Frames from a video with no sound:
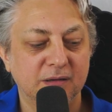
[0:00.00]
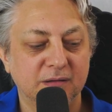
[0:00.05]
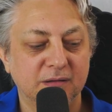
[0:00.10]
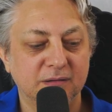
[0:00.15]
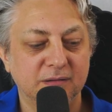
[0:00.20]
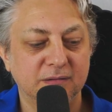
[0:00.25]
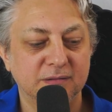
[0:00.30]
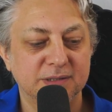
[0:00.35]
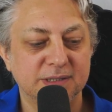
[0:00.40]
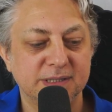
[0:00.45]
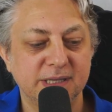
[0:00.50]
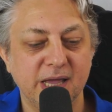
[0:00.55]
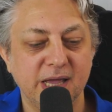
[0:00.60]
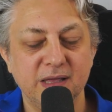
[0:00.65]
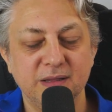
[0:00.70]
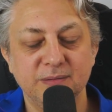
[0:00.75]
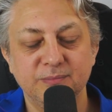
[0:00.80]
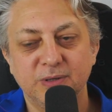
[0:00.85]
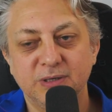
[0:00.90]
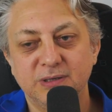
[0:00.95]

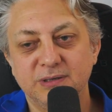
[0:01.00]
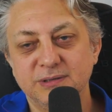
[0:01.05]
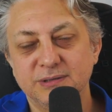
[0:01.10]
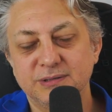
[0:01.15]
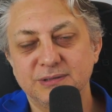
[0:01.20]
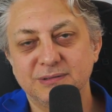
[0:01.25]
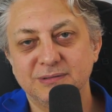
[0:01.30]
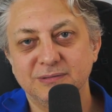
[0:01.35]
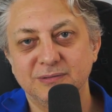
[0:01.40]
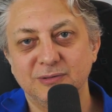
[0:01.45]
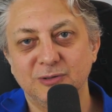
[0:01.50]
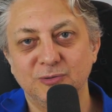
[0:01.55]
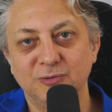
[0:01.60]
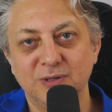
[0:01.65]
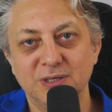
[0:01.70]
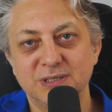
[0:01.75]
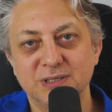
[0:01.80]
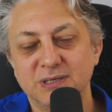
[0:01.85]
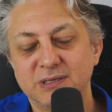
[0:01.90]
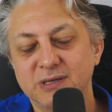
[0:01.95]
statements,
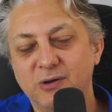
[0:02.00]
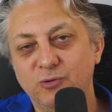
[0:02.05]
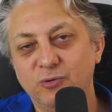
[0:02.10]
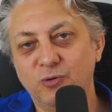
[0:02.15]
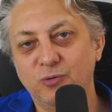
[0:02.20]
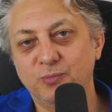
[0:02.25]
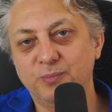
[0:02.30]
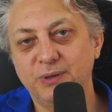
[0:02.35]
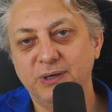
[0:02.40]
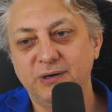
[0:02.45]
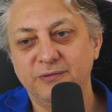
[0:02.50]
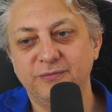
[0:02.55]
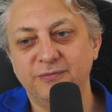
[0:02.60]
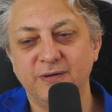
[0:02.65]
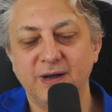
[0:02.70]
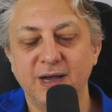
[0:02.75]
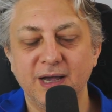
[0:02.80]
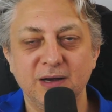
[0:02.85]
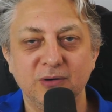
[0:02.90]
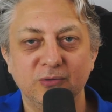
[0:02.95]
this is how you open a
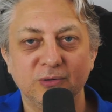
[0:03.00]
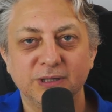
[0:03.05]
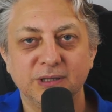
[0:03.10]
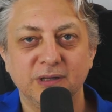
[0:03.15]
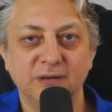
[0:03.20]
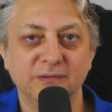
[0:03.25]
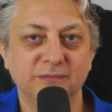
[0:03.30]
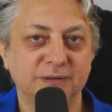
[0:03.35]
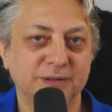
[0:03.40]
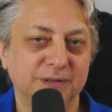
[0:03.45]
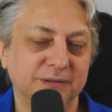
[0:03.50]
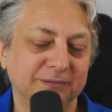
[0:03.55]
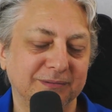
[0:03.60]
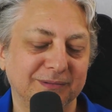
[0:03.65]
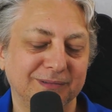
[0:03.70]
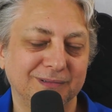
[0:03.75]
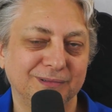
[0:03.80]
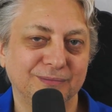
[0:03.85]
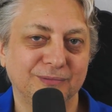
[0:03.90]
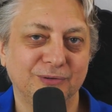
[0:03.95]
file, whatever,
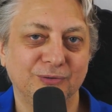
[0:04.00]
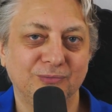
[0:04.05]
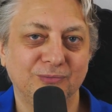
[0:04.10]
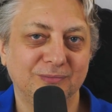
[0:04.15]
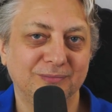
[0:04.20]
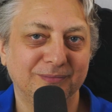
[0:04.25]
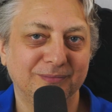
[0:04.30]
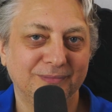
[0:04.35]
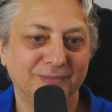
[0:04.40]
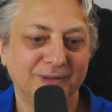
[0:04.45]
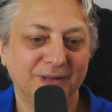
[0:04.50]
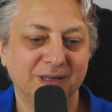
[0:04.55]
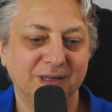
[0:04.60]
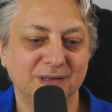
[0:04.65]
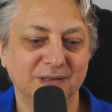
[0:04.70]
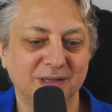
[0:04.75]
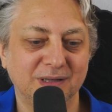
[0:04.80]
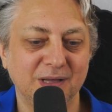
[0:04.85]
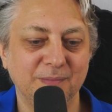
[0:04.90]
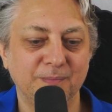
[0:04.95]
the
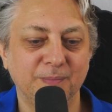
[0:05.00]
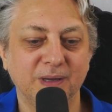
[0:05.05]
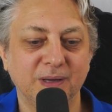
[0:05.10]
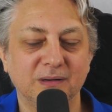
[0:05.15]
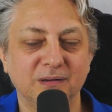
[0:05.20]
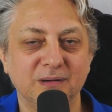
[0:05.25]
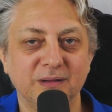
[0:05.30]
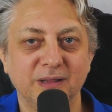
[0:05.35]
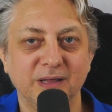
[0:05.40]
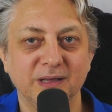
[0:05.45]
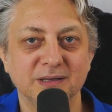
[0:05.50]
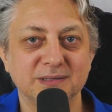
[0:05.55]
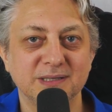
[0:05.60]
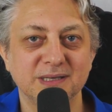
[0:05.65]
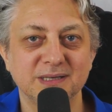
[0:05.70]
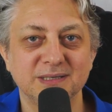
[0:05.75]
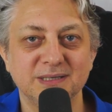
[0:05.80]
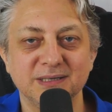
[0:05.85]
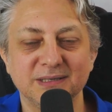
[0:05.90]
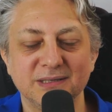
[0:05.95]
typical things.
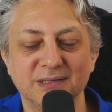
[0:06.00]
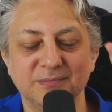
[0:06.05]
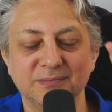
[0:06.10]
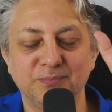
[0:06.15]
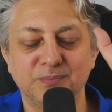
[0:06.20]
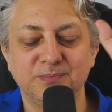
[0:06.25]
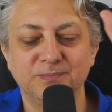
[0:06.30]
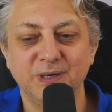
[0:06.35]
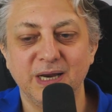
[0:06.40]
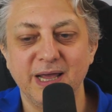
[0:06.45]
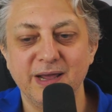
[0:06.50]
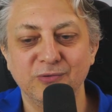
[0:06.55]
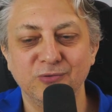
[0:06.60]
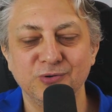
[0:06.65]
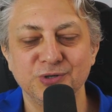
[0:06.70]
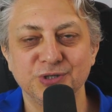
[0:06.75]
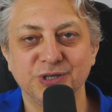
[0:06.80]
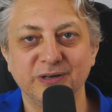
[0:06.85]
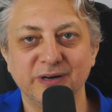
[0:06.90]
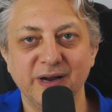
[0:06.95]
This is the
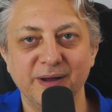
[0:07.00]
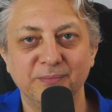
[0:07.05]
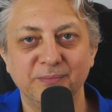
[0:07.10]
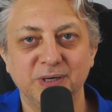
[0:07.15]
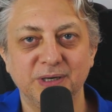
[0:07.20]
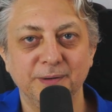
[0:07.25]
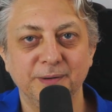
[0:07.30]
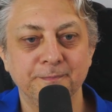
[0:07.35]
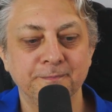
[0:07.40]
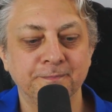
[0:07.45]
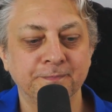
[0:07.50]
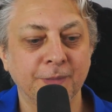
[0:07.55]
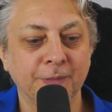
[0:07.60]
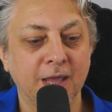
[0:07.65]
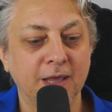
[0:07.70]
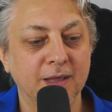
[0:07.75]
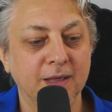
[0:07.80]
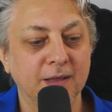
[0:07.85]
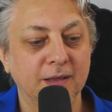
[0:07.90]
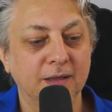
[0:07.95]
language grammar.
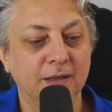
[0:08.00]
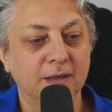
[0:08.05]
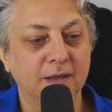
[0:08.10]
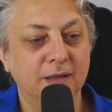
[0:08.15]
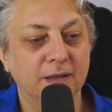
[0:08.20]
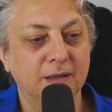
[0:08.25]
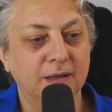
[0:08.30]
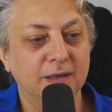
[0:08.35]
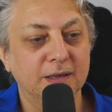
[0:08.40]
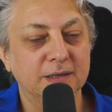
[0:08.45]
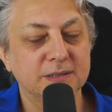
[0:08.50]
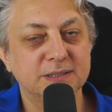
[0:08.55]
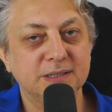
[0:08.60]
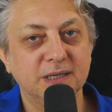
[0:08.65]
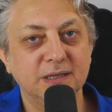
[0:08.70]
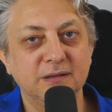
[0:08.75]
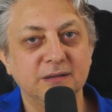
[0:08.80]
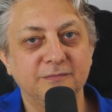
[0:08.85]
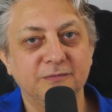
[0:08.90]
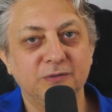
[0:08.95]

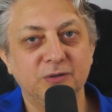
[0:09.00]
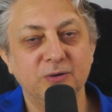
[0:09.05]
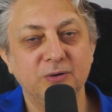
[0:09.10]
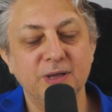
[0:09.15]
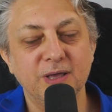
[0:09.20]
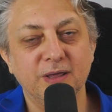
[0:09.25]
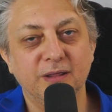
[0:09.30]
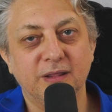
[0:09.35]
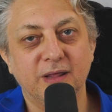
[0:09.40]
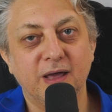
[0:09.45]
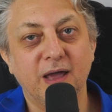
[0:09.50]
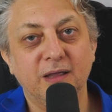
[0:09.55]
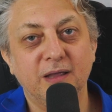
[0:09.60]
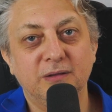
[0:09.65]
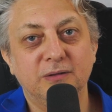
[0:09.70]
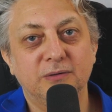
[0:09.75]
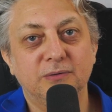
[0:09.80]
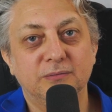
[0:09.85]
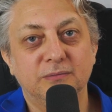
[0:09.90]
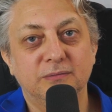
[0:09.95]
Instead of doing that,
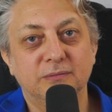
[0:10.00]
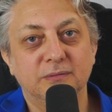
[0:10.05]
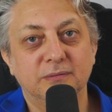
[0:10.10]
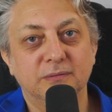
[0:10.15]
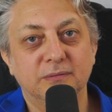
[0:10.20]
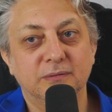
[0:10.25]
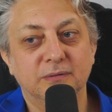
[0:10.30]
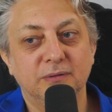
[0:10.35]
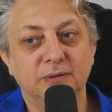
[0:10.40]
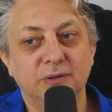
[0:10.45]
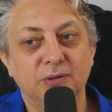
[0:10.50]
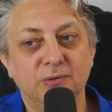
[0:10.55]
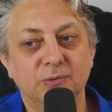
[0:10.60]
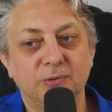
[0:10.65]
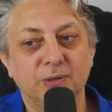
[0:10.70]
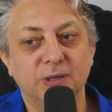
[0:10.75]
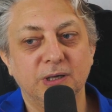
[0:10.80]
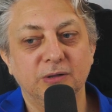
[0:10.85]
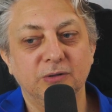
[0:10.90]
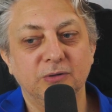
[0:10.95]
you
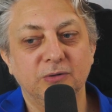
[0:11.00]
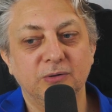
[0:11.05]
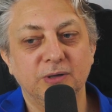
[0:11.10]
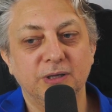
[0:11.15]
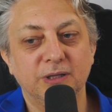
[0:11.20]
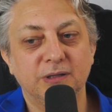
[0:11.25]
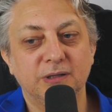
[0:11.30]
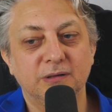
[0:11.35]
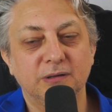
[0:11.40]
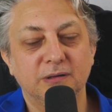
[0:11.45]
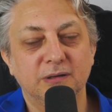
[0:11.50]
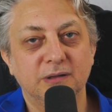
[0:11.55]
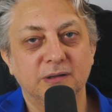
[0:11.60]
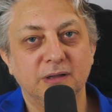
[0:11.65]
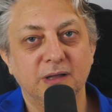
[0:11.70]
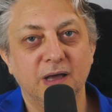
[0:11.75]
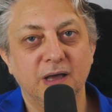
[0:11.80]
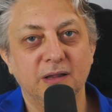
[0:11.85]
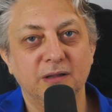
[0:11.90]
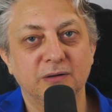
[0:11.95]
can do it
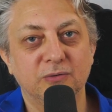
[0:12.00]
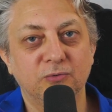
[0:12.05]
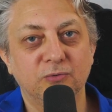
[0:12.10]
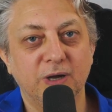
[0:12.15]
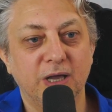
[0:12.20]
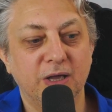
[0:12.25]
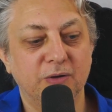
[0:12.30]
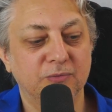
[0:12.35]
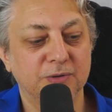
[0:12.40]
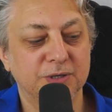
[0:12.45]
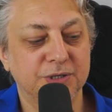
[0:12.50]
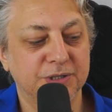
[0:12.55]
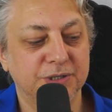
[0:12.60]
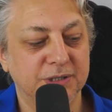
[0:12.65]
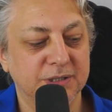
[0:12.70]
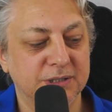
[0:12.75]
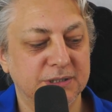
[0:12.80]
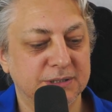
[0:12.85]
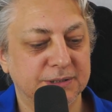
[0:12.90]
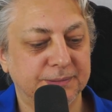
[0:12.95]
the other way, which
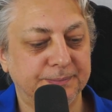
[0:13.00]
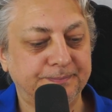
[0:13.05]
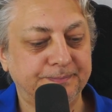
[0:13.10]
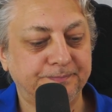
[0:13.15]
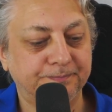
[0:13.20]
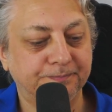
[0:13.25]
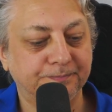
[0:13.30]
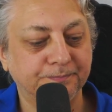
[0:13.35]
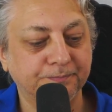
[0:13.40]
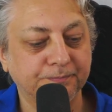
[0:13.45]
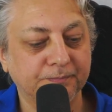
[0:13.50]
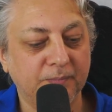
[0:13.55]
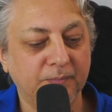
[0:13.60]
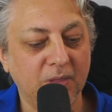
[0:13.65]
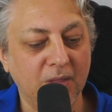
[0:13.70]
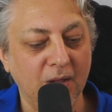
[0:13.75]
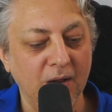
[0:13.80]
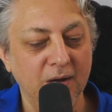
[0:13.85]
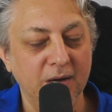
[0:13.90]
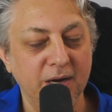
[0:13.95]
is,
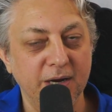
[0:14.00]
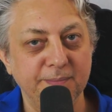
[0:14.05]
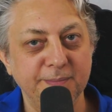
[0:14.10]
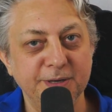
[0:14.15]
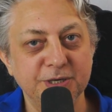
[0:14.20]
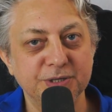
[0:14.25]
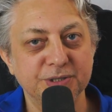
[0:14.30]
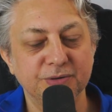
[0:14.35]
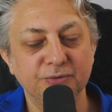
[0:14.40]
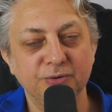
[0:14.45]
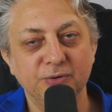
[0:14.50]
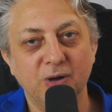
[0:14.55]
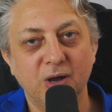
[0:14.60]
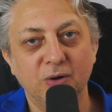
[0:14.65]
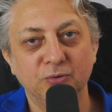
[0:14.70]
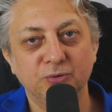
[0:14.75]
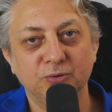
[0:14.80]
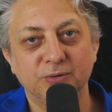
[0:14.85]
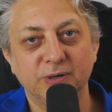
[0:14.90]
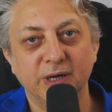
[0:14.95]
let me show you how
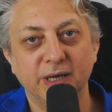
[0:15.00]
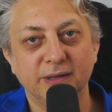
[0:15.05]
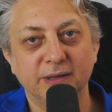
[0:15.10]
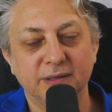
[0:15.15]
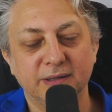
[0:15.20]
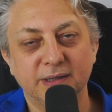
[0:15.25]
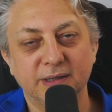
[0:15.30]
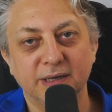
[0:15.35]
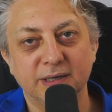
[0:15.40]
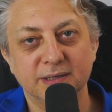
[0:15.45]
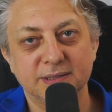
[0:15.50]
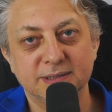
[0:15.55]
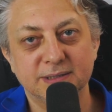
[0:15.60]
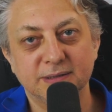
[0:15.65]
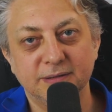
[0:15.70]
to write a test.